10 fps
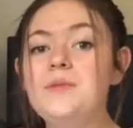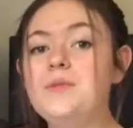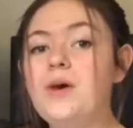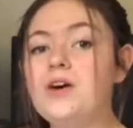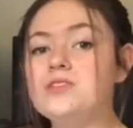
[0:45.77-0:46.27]

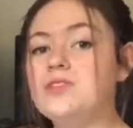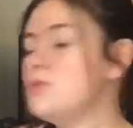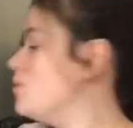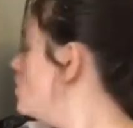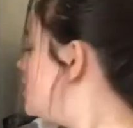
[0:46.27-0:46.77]
also
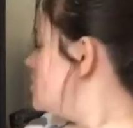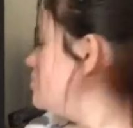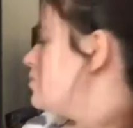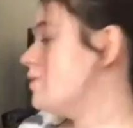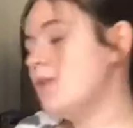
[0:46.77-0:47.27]
going to
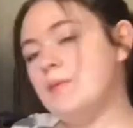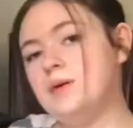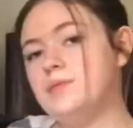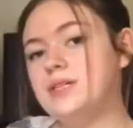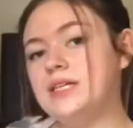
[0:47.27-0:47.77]

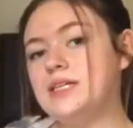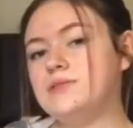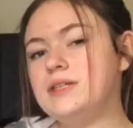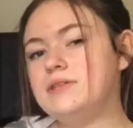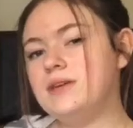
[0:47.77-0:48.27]
probably
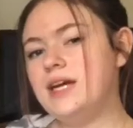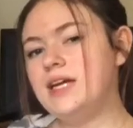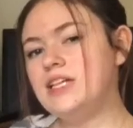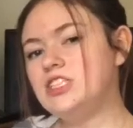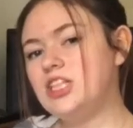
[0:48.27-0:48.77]

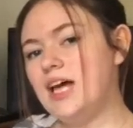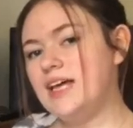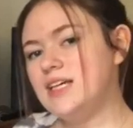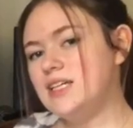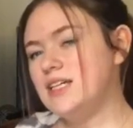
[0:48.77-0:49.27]
rearrange
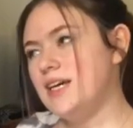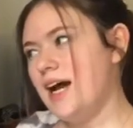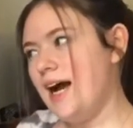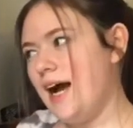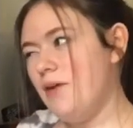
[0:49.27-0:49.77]
like
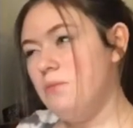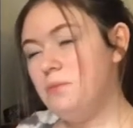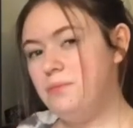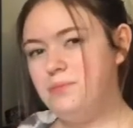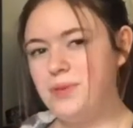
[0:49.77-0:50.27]
how
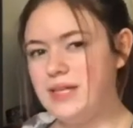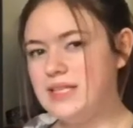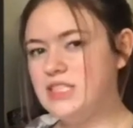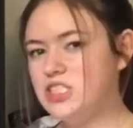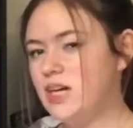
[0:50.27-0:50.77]
big
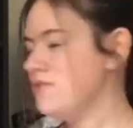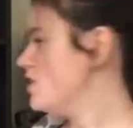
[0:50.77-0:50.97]
these shelves are,